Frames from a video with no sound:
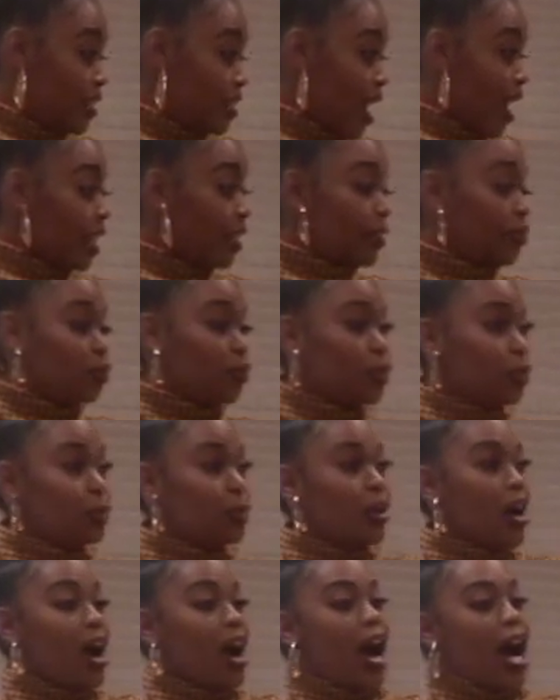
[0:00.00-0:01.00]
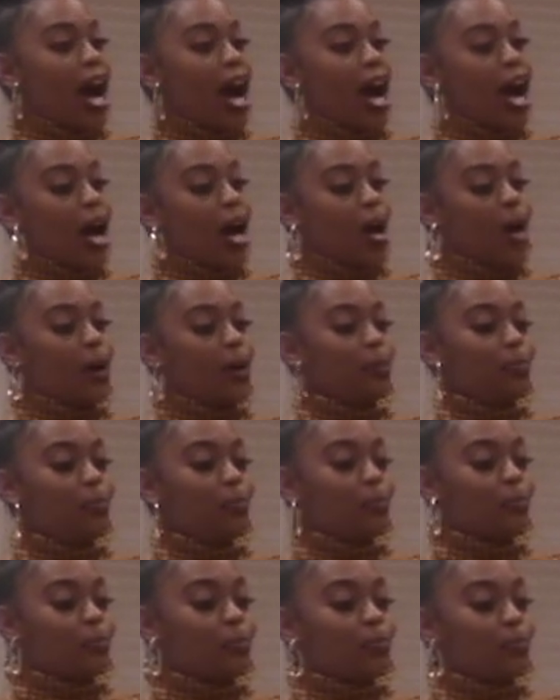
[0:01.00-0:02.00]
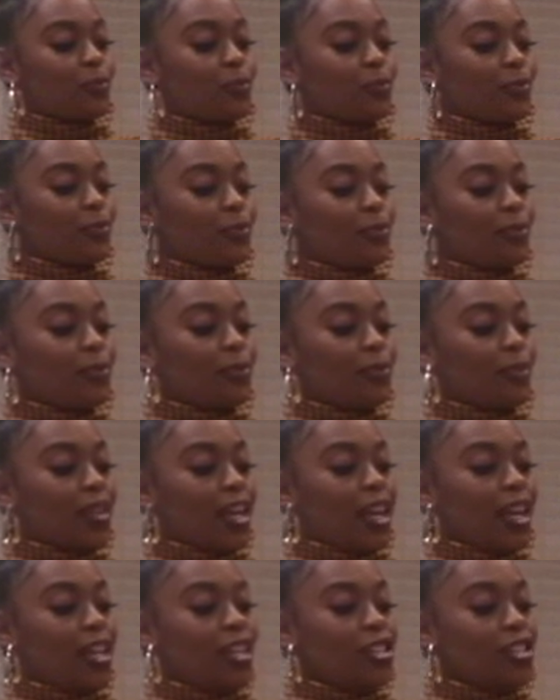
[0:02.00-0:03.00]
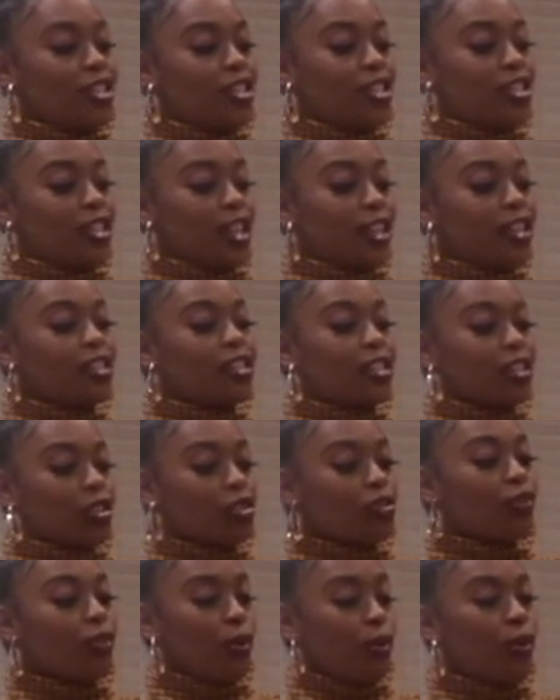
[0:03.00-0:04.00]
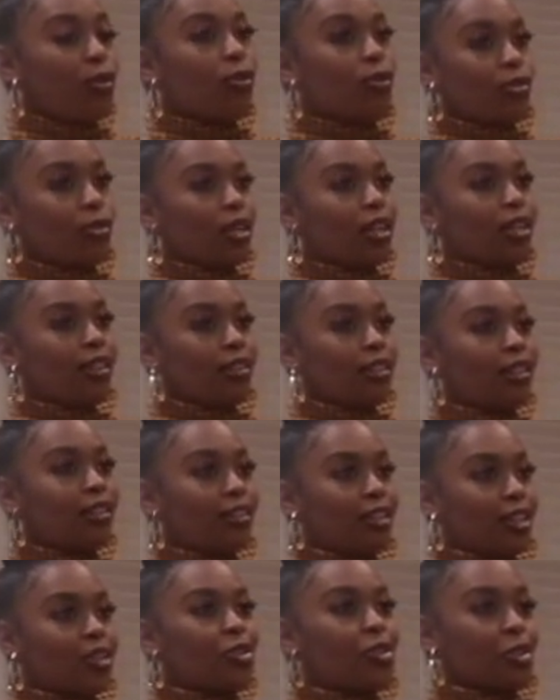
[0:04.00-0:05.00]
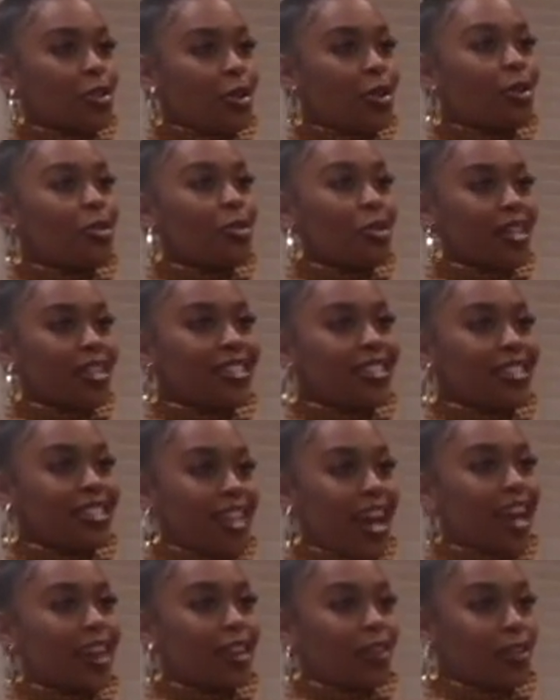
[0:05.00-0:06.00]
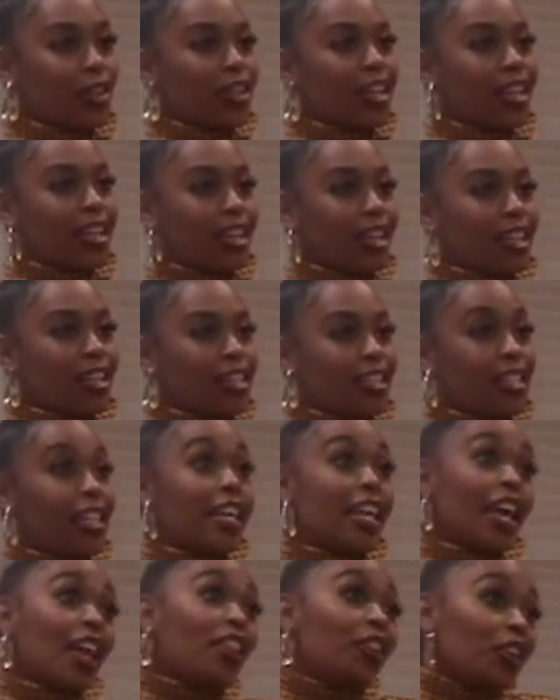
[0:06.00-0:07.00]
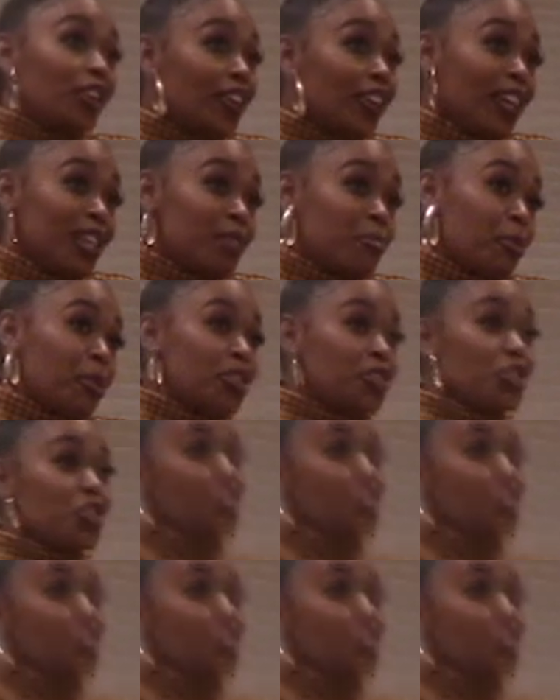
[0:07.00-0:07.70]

side of you. And she takes control and lets her know that she's got everything together as best as